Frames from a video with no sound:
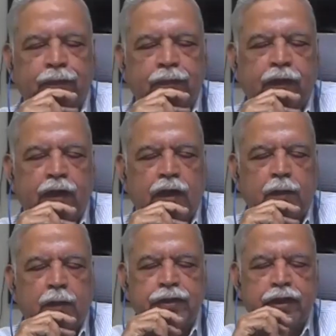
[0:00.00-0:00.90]
I
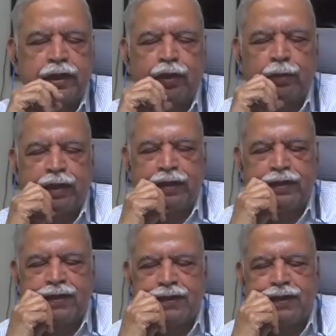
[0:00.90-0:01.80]
appreciate your
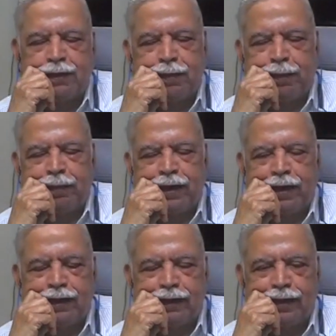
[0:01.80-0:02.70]
patience in preparing
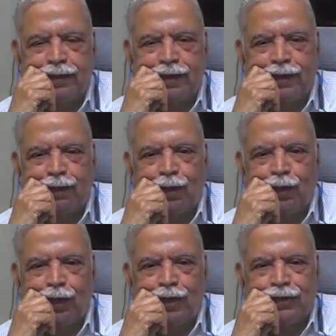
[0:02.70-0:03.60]
such a long
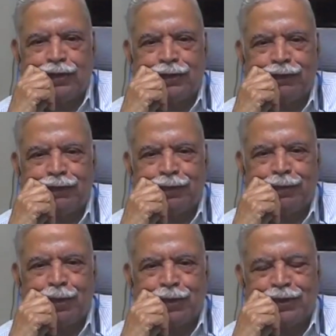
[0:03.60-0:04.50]
list of
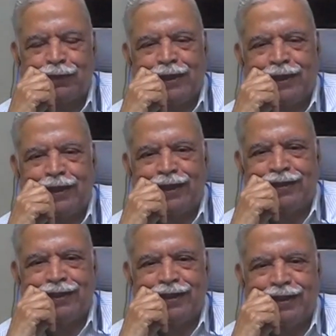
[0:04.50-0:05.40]
modes of
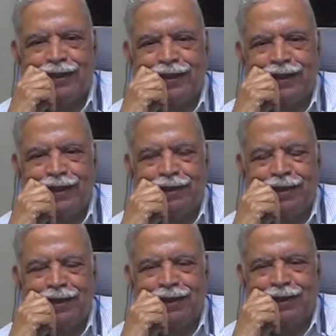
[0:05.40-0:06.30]
ventilation and then
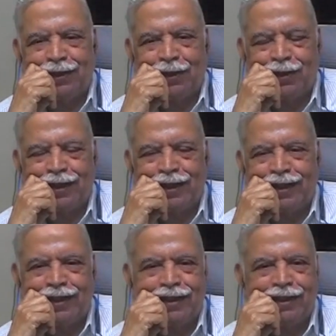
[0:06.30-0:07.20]
talking it